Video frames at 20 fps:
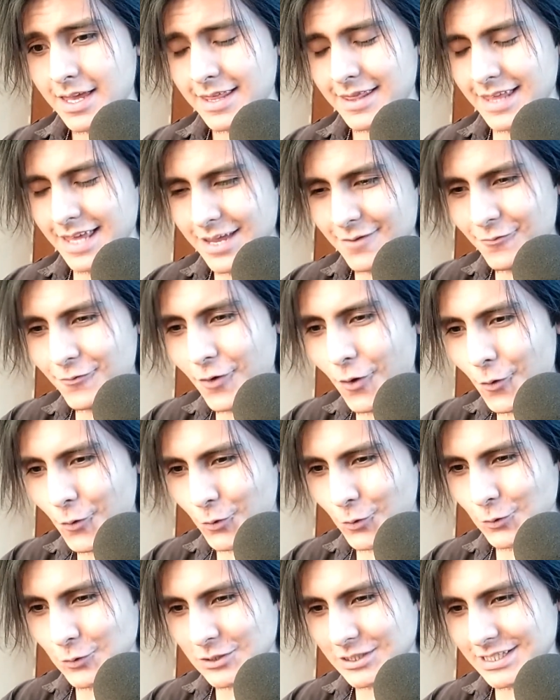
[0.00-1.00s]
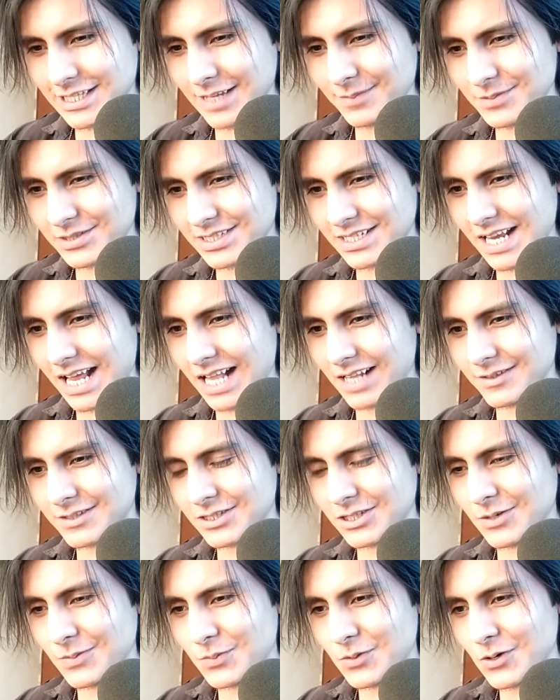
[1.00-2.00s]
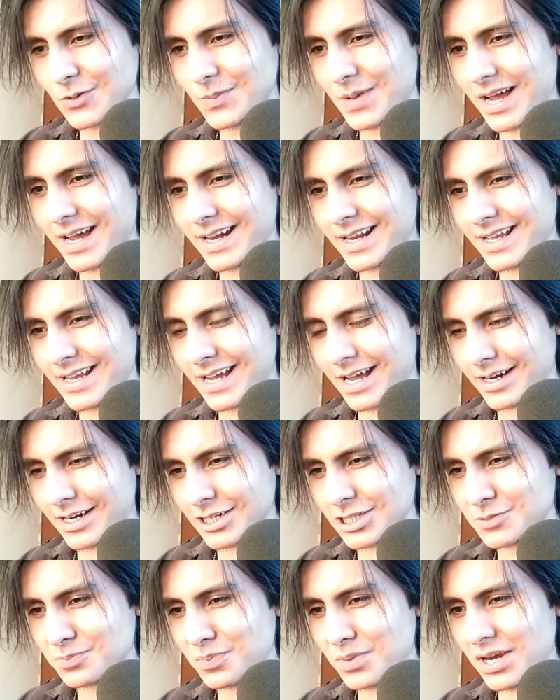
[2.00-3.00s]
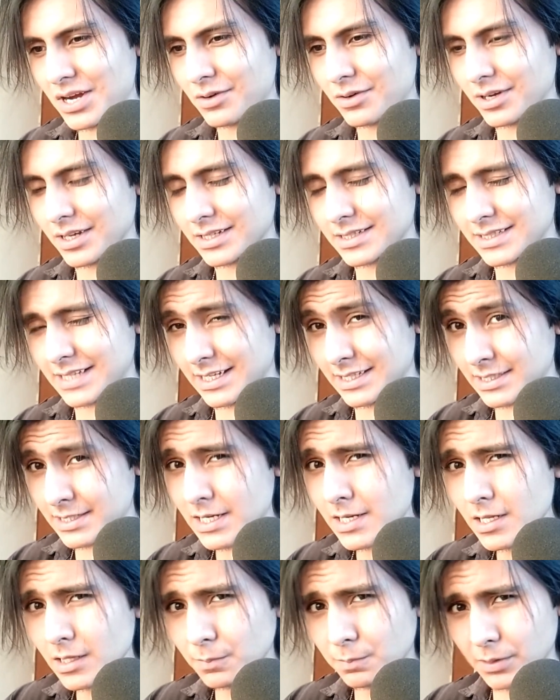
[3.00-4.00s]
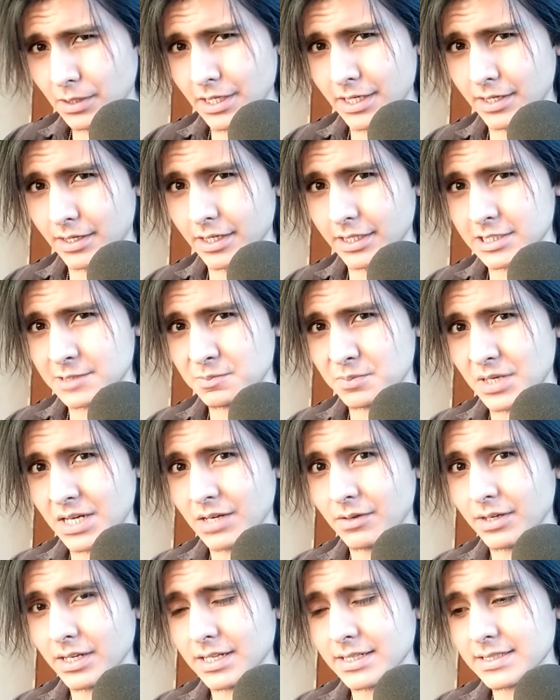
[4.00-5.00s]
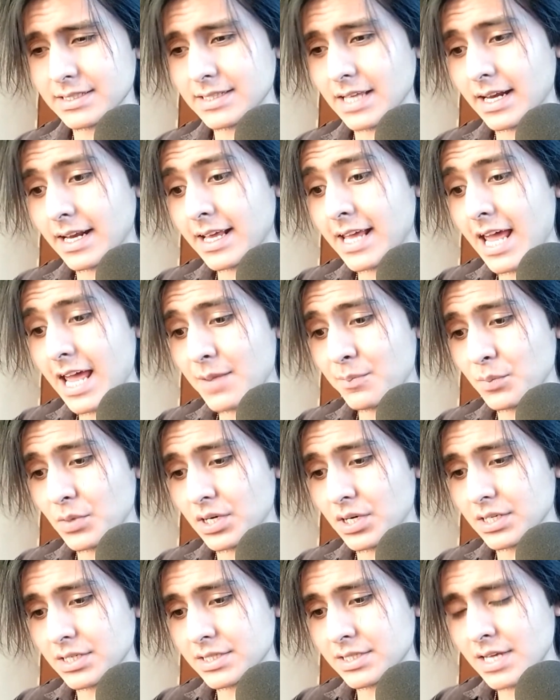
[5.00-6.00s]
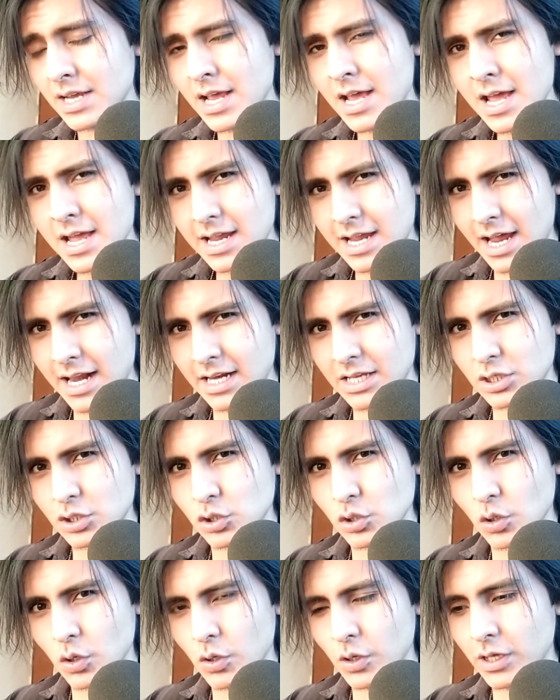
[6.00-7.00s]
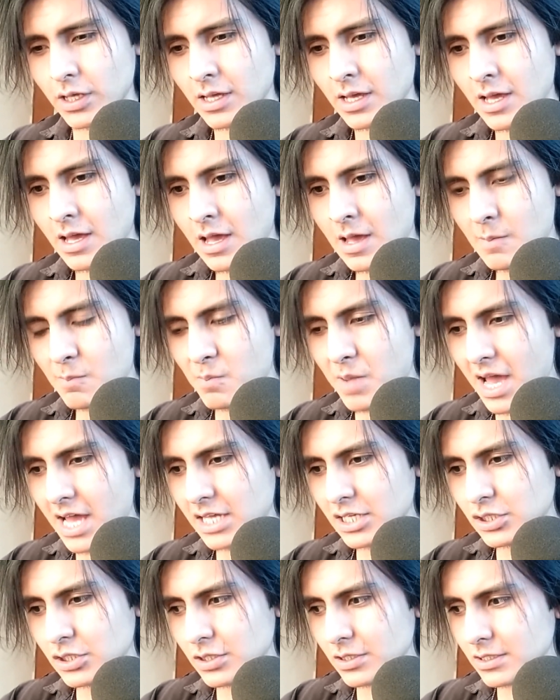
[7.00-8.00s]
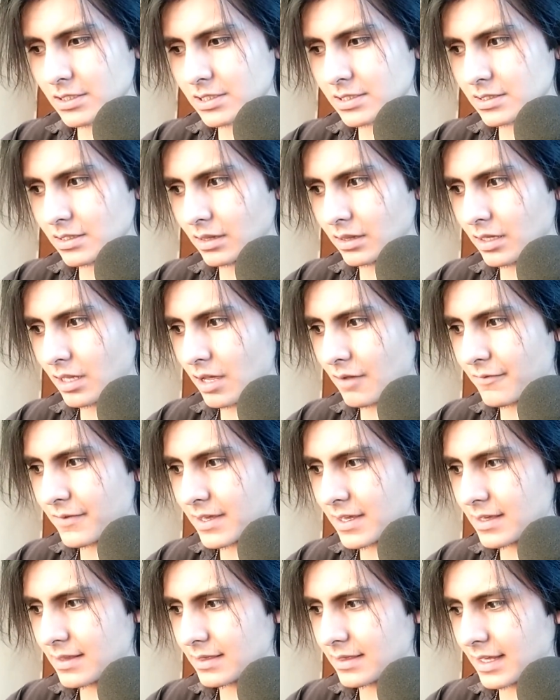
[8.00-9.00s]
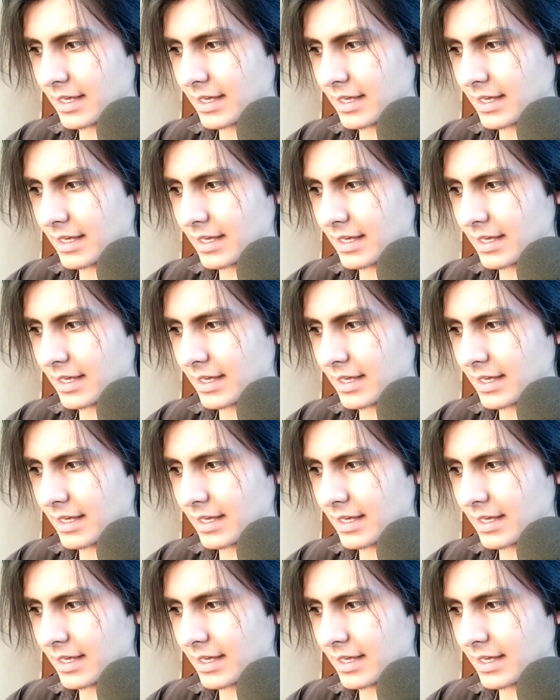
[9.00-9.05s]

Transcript: They focus themselves on providing an experience, a single-player experience that gamers can enjoy by just loving